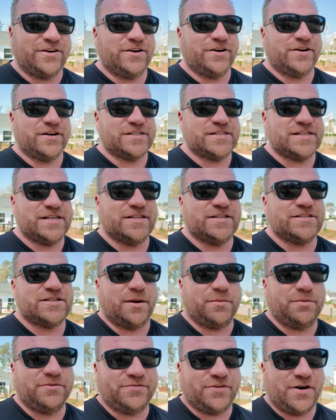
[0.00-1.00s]
You're gonna see the
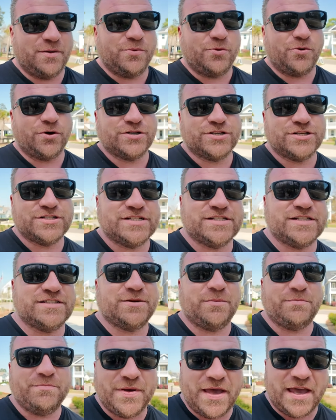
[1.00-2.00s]
double front porches is
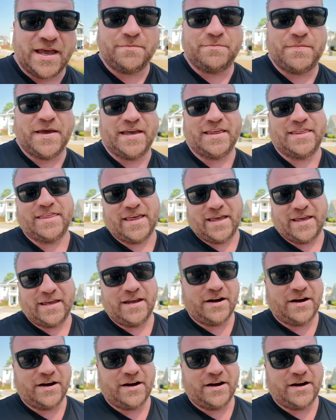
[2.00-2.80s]
a big, big thing